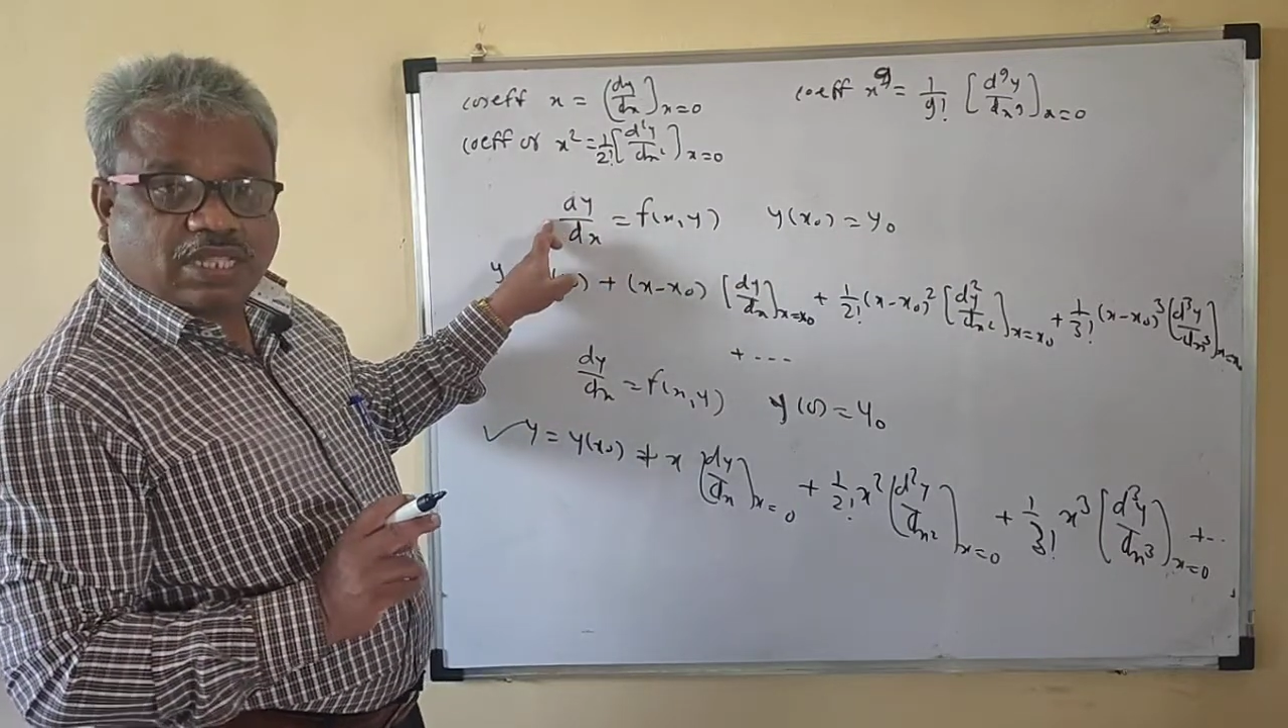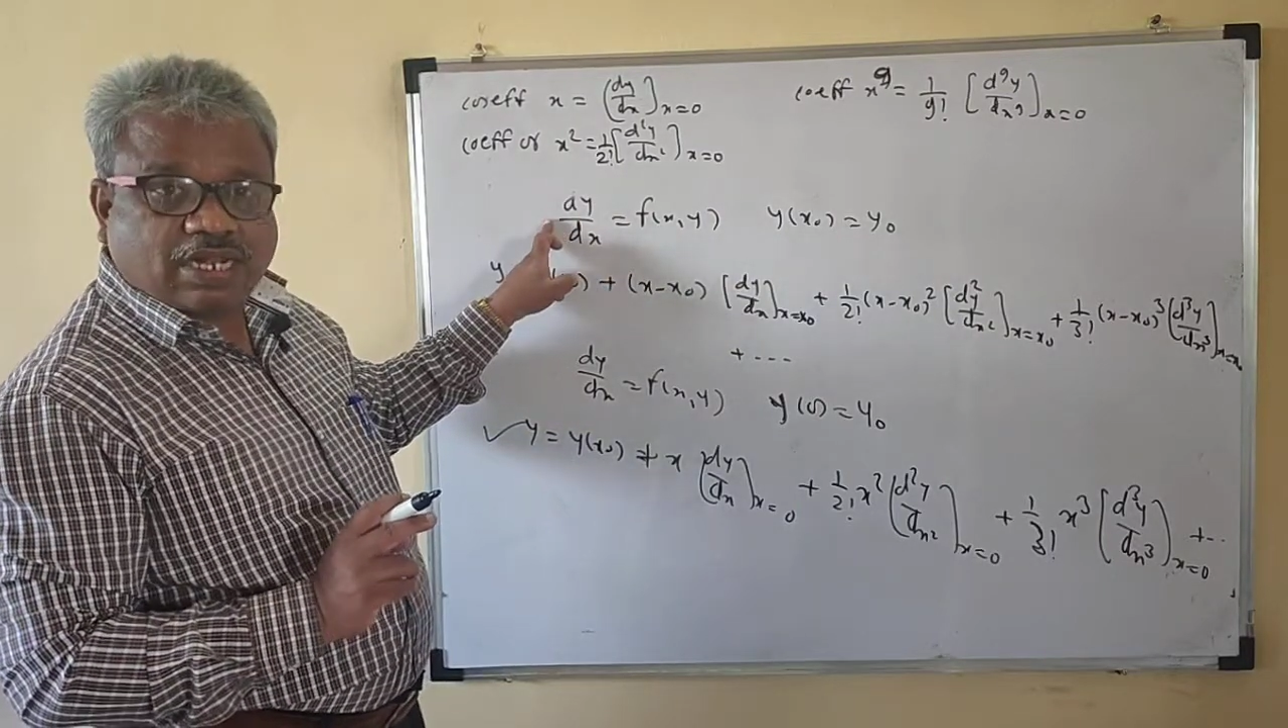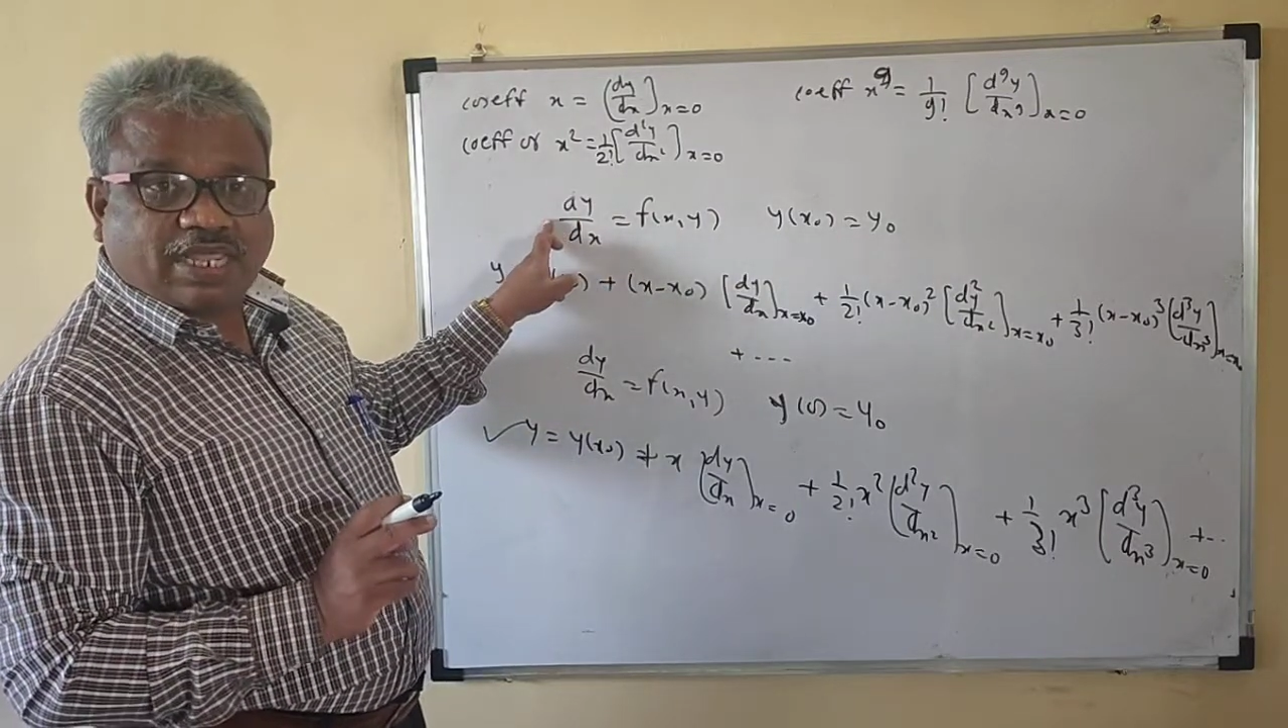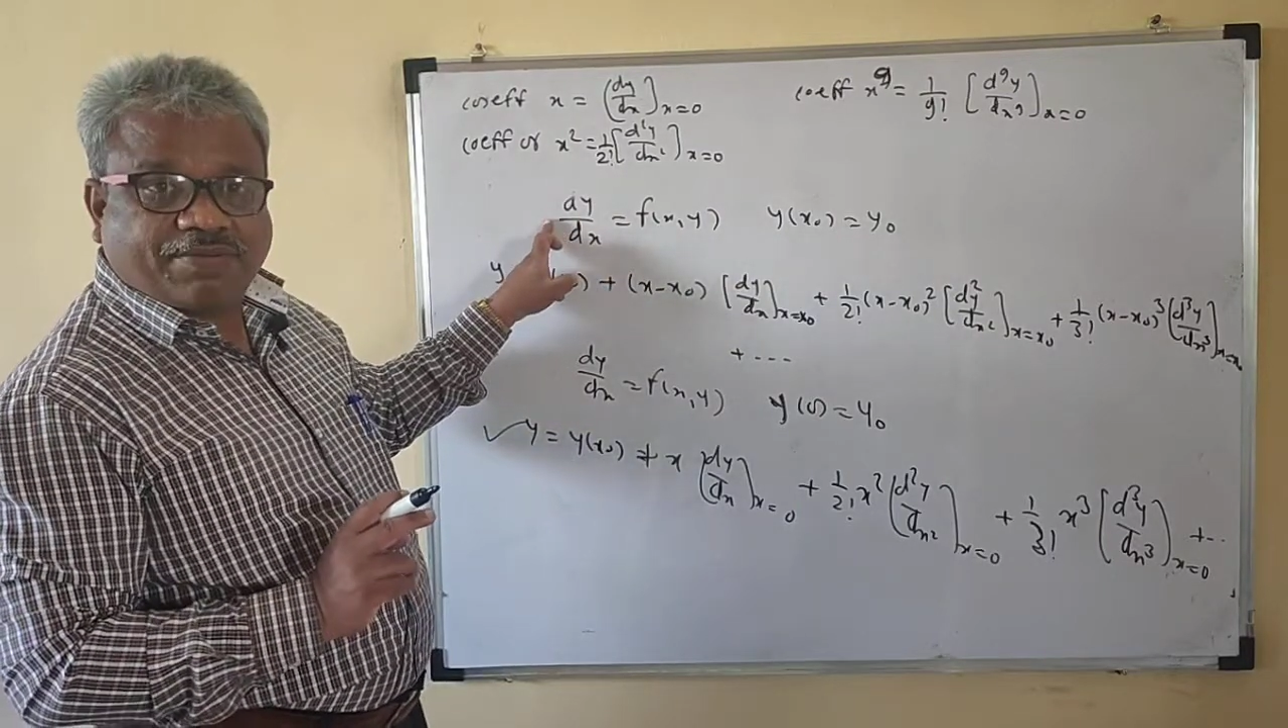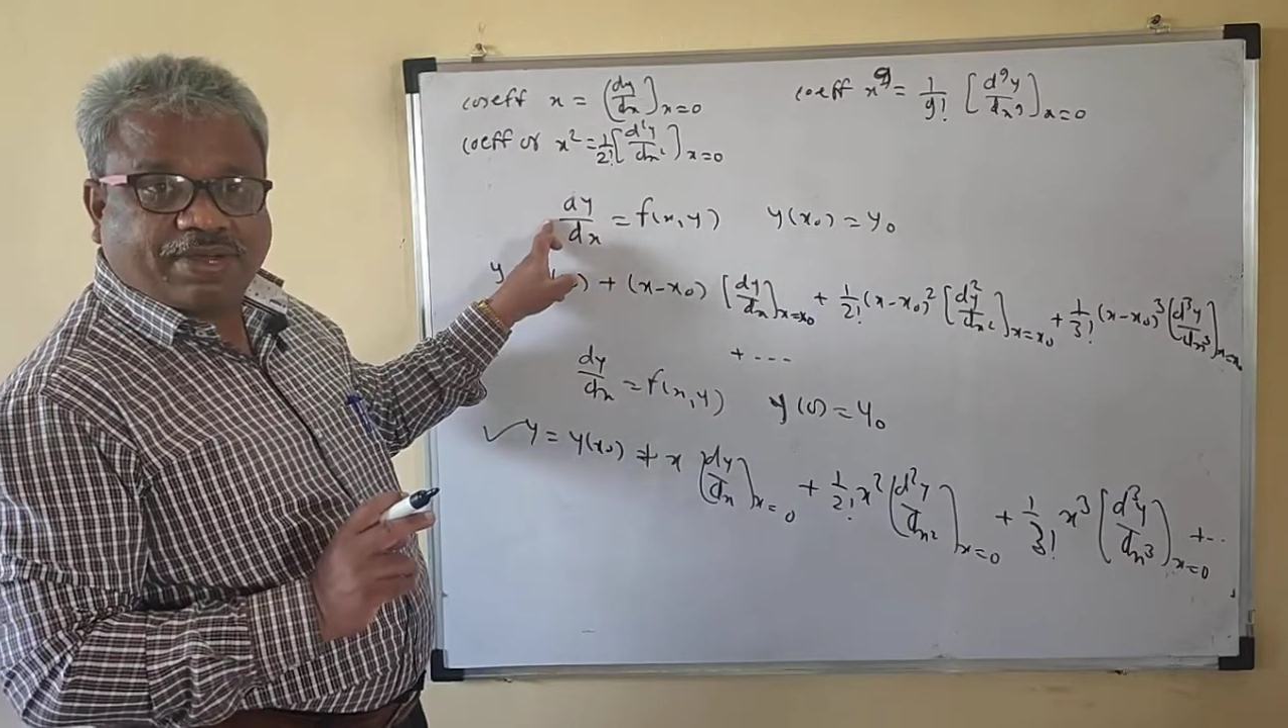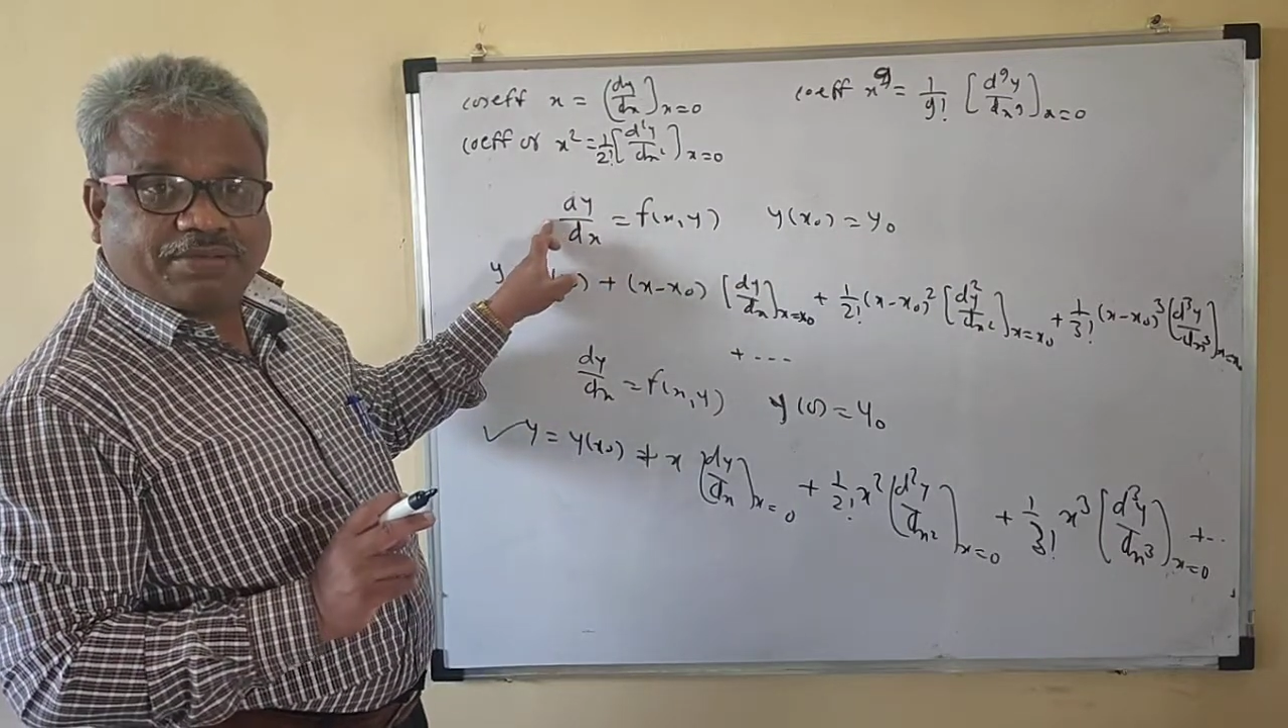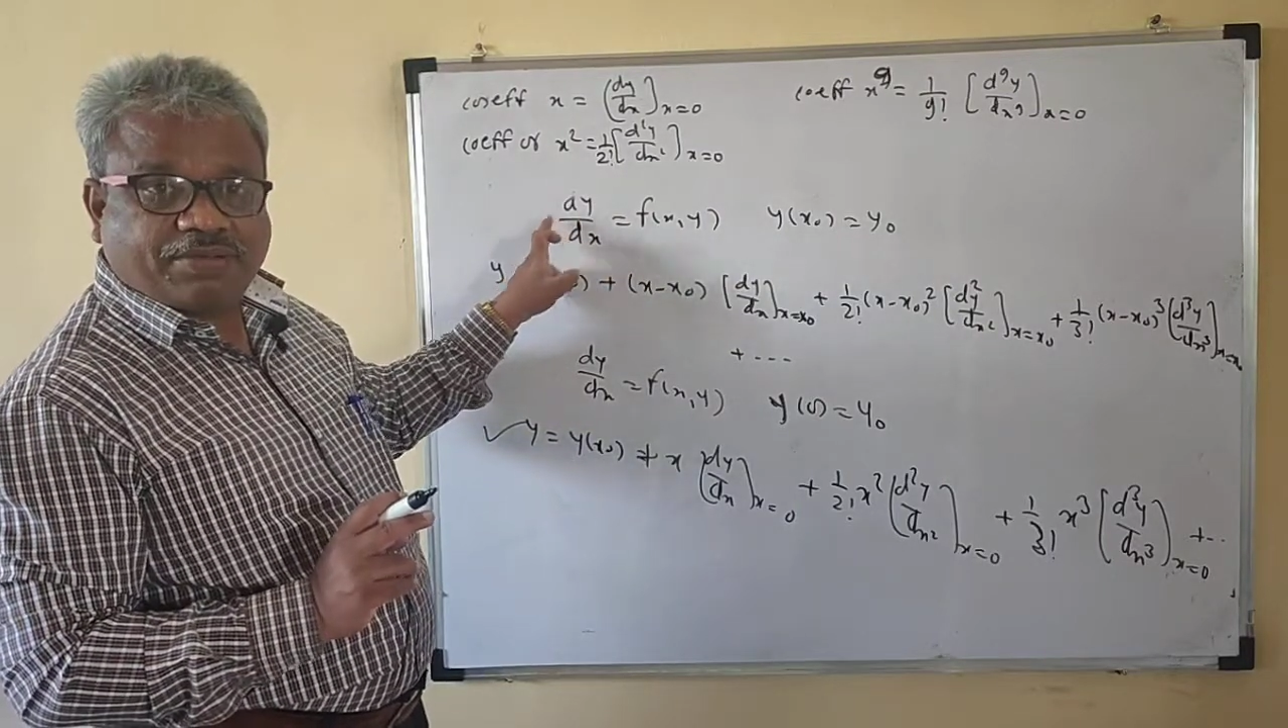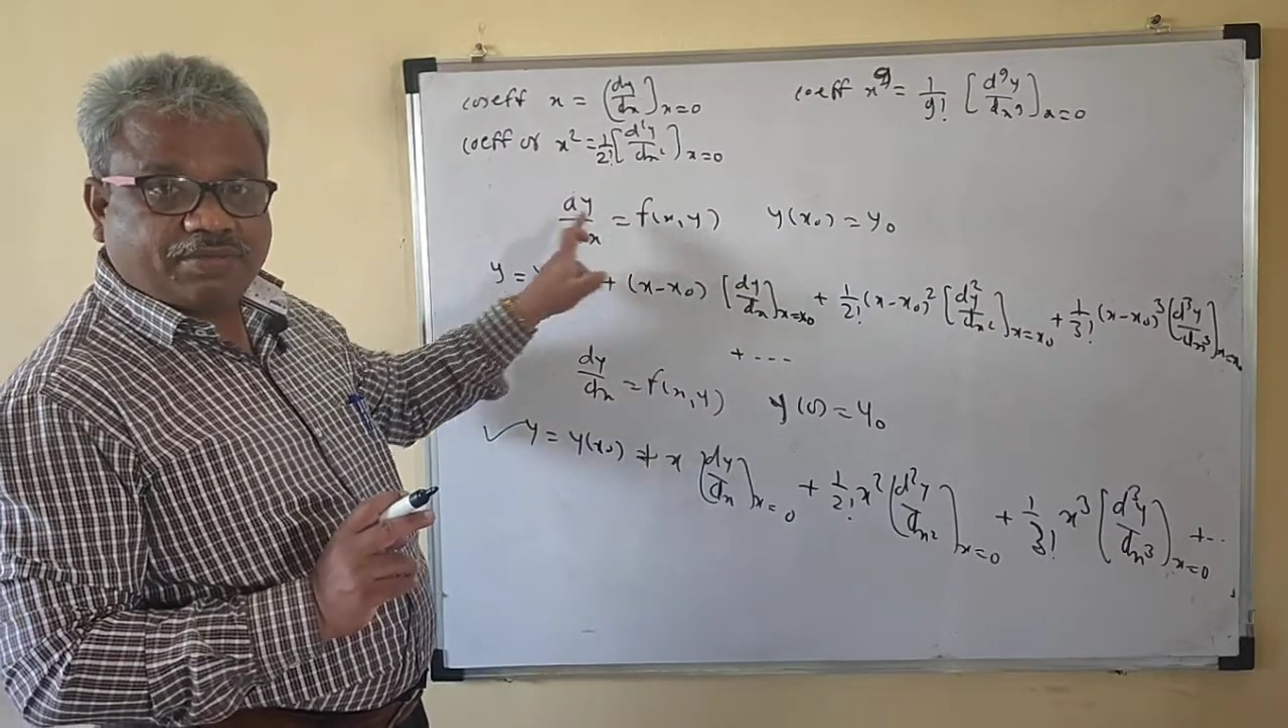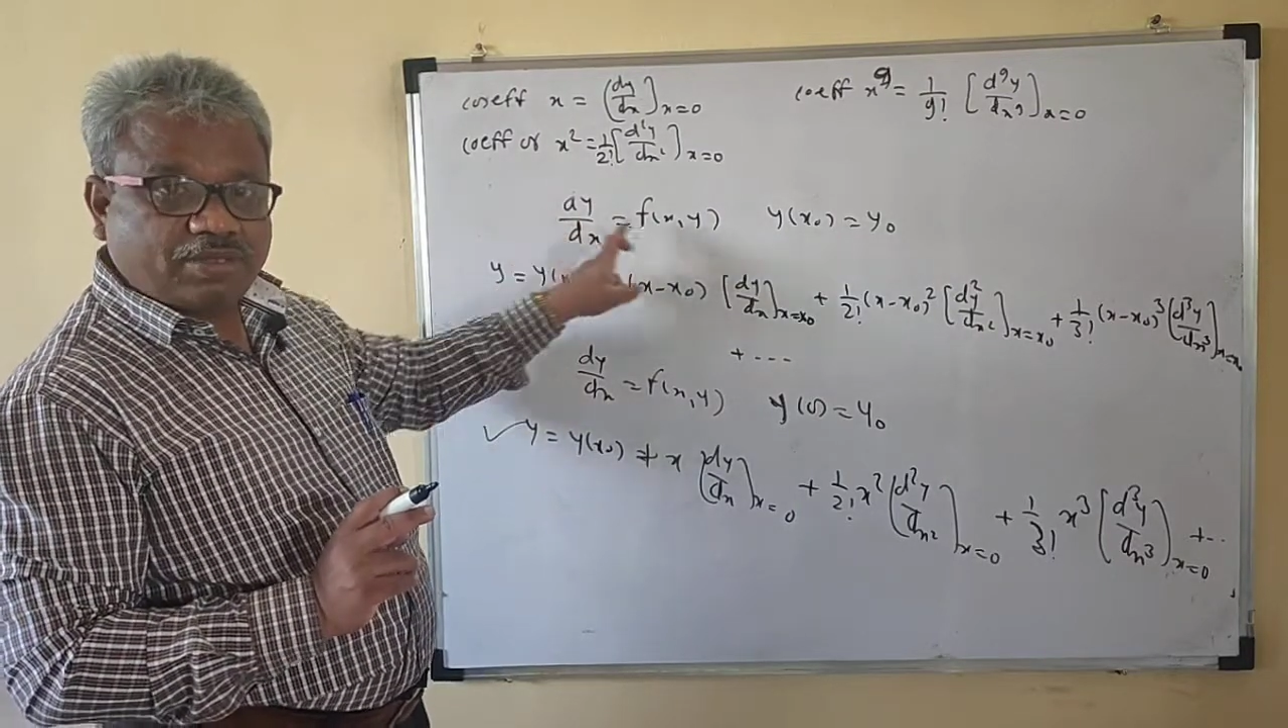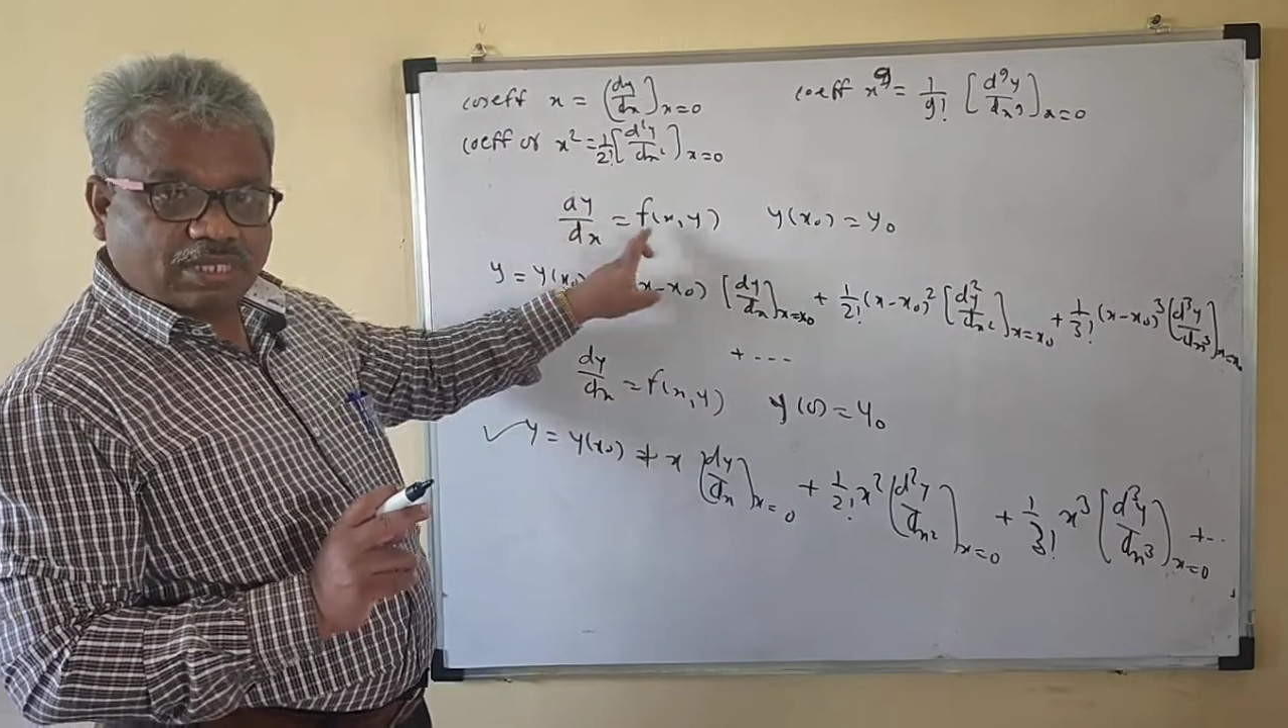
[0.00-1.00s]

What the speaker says: third derivative.